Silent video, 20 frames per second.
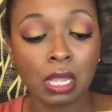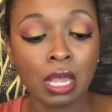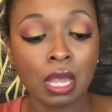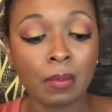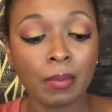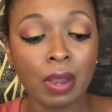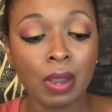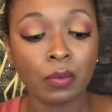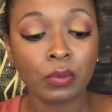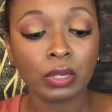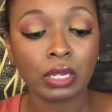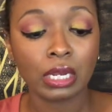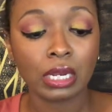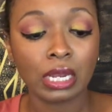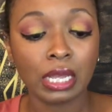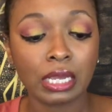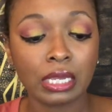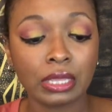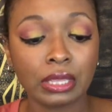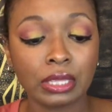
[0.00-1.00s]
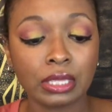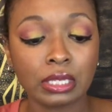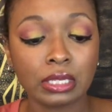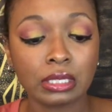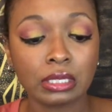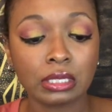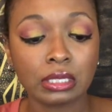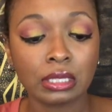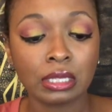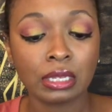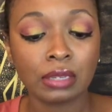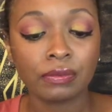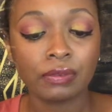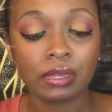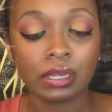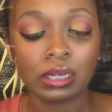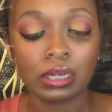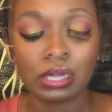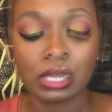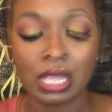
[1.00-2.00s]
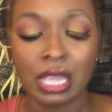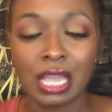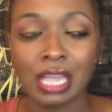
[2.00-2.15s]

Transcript: I really like this leave-in.